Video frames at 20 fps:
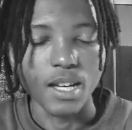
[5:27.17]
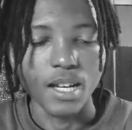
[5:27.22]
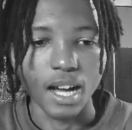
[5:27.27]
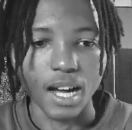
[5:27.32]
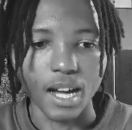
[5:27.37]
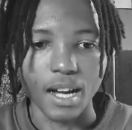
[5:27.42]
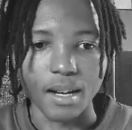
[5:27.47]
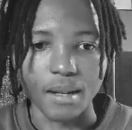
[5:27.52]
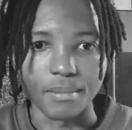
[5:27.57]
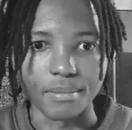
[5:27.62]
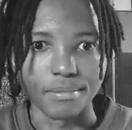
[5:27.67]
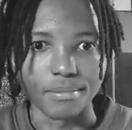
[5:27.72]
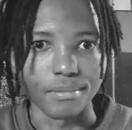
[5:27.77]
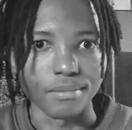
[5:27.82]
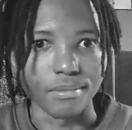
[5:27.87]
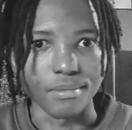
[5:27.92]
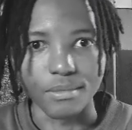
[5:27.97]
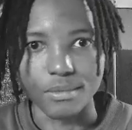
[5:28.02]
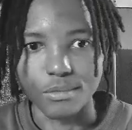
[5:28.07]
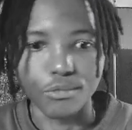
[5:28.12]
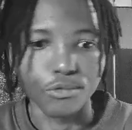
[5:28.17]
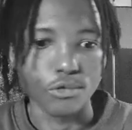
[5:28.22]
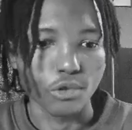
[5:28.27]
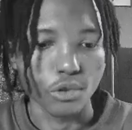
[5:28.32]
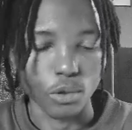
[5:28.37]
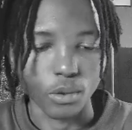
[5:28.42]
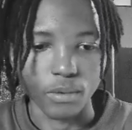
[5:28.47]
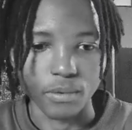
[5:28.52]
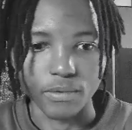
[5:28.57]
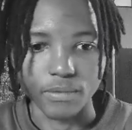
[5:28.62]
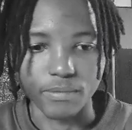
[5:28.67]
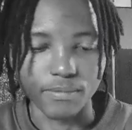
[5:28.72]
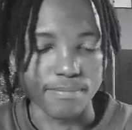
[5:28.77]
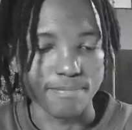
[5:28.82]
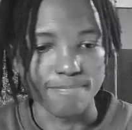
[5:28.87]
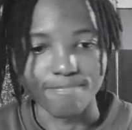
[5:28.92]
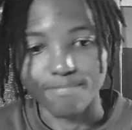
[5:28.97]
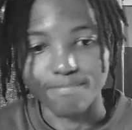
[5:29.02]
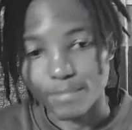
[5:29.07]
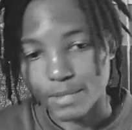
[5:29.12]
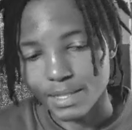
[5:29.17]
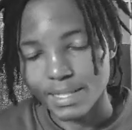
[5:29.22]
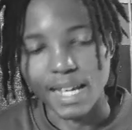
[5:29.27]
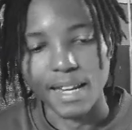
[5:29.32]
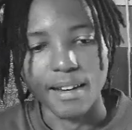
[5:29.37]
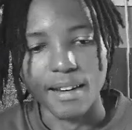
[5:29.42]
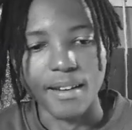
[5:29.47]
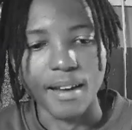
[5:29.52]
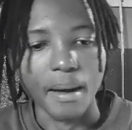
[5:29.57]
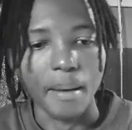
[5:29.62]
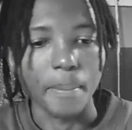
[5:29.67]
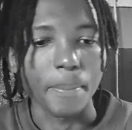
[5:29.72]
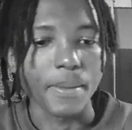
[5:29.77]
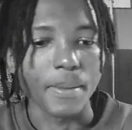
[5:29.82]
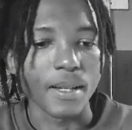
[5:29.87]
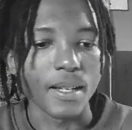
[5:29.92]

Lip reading: um, sort of set it up,